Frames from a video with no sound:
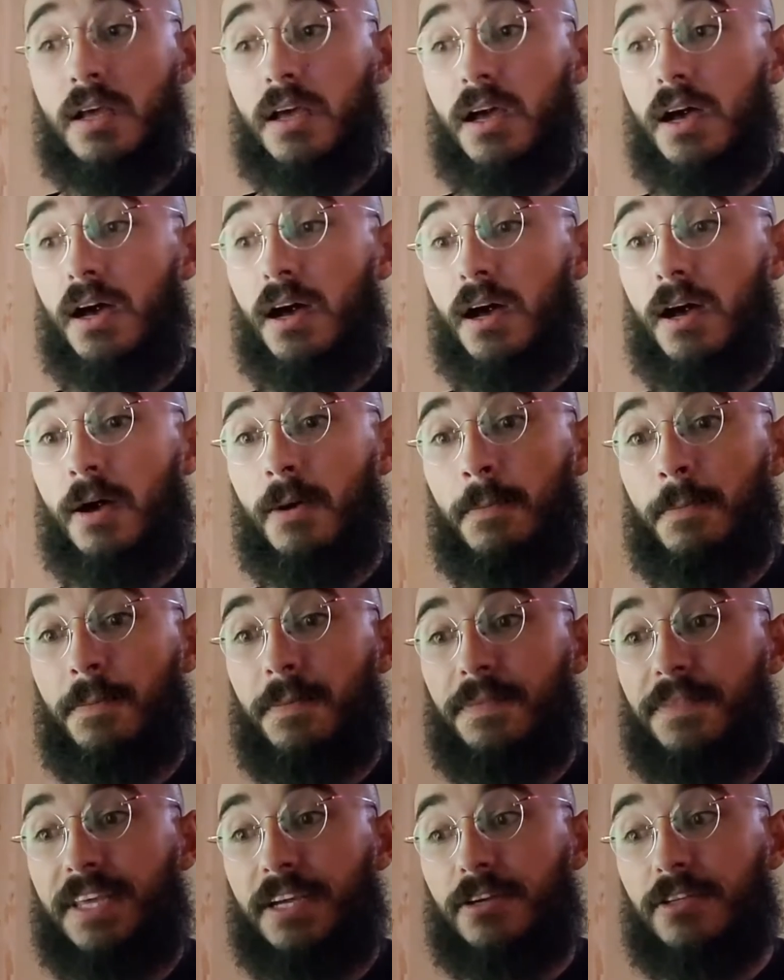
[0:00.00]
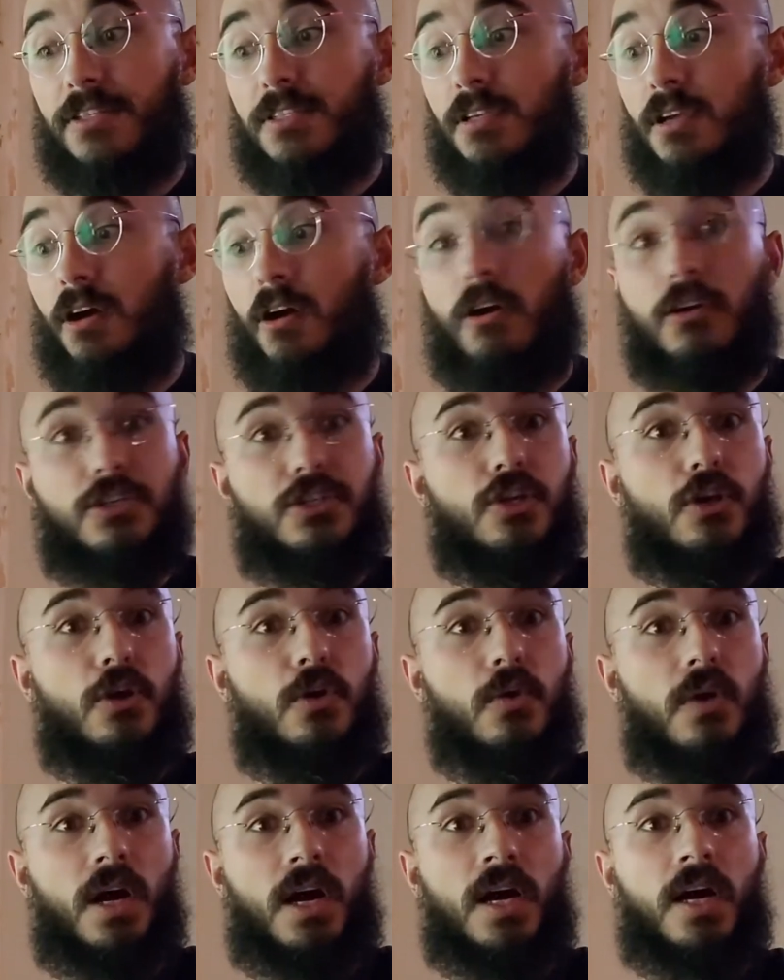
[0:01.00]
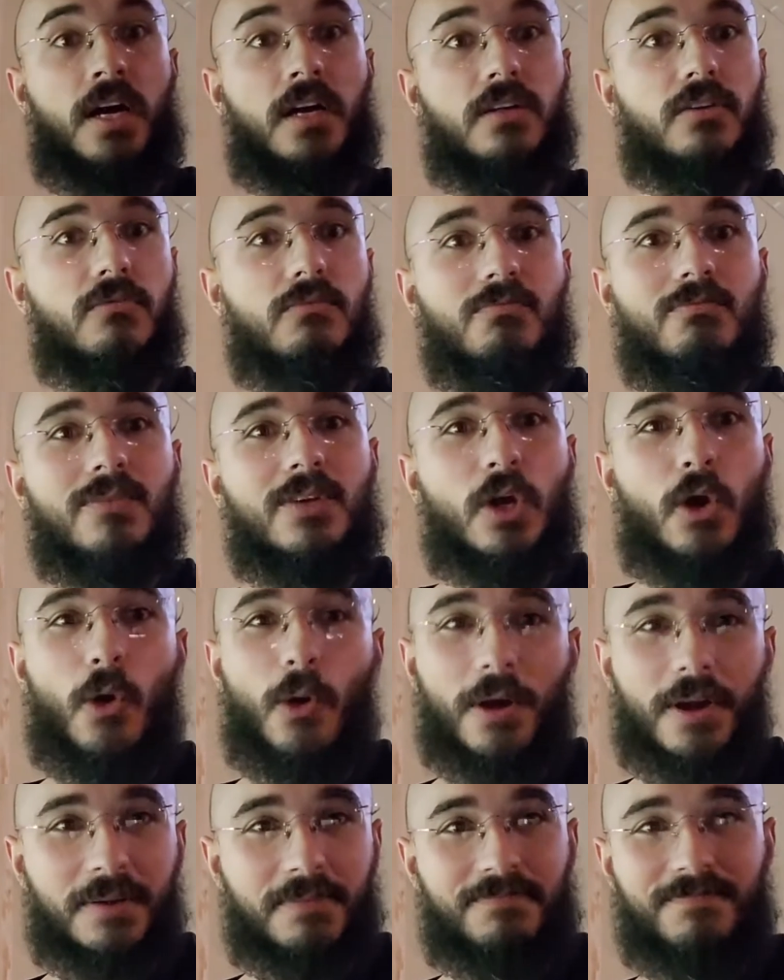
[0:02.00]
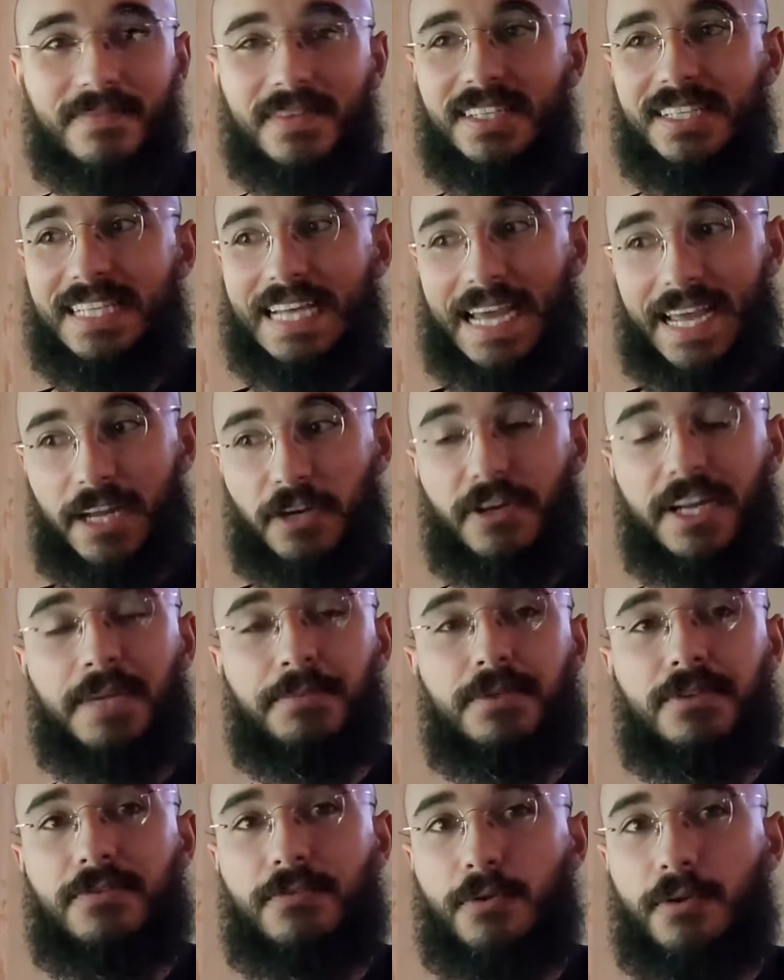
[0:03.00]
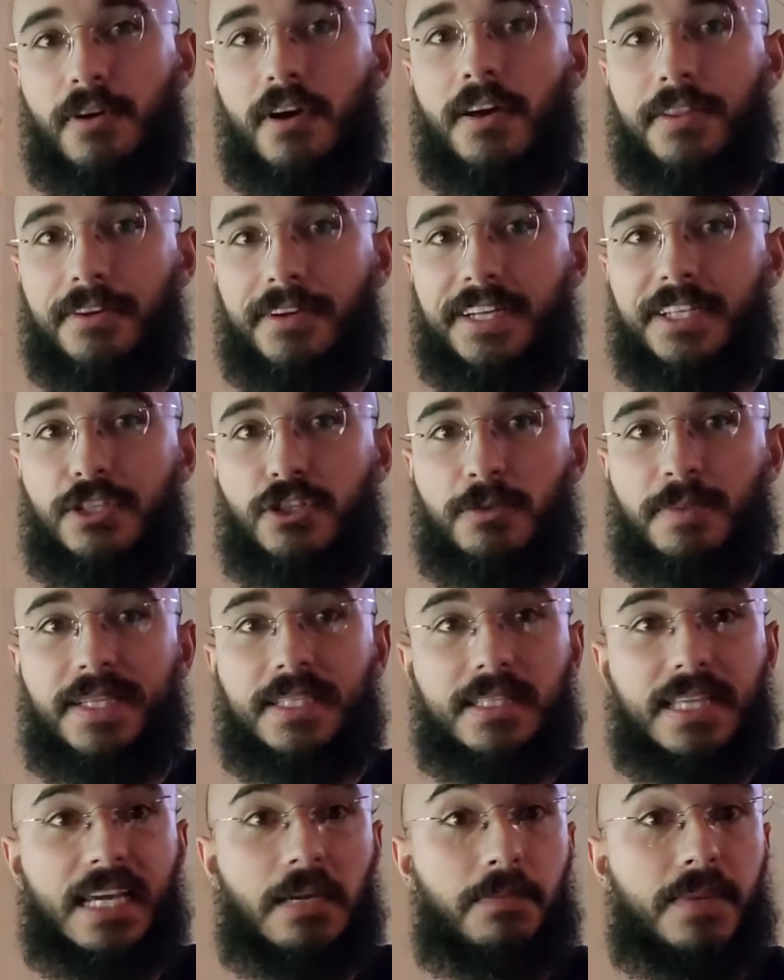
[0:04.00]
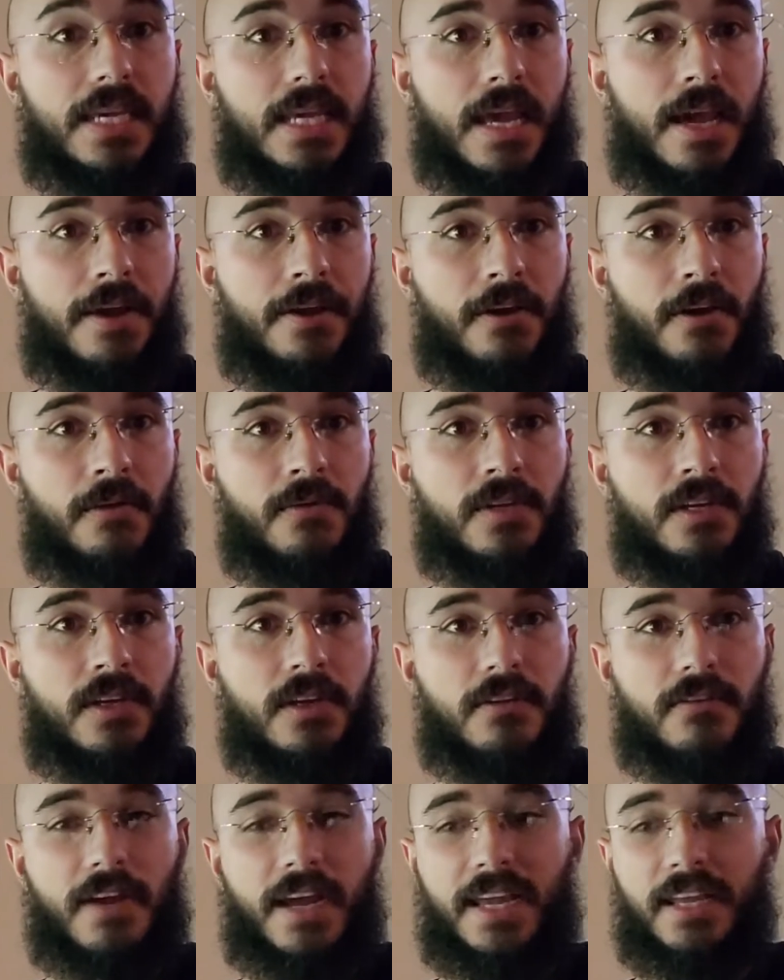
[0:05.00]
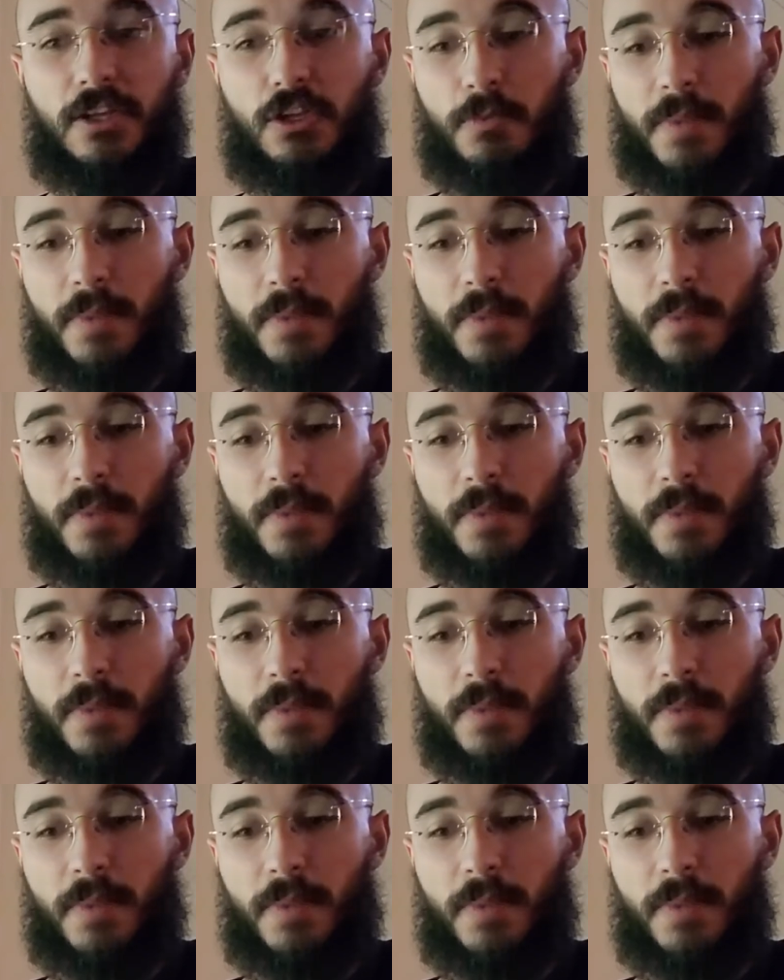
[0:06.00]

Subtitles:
There's also chord diagrams for other instruments like piano, right?